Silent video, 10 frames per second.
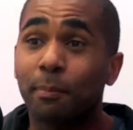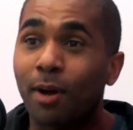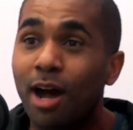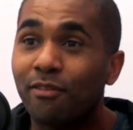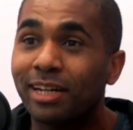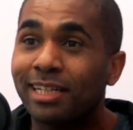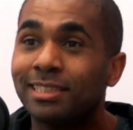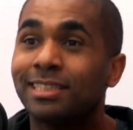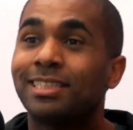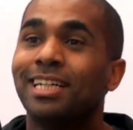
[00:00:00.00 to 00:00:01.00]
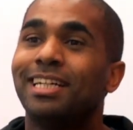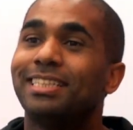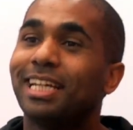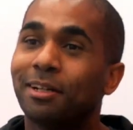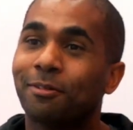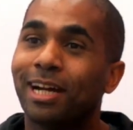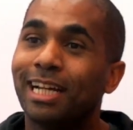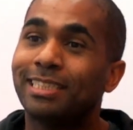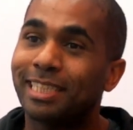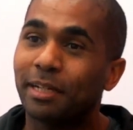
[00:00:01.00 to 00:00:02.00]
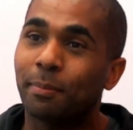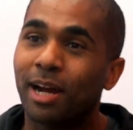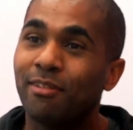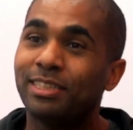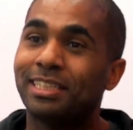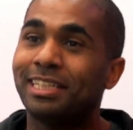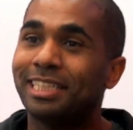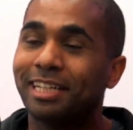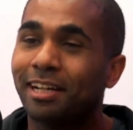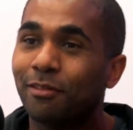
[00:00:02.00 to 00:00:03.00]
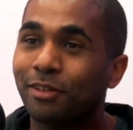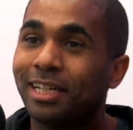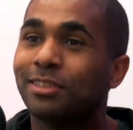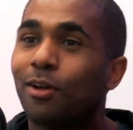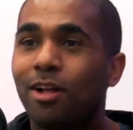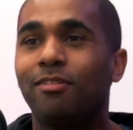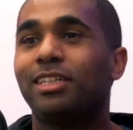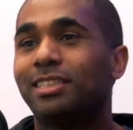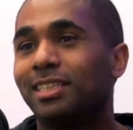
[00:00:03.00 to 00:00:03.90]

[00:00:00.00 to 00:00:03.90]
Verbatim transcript: provenance, data rights, data privacy, data governance, all these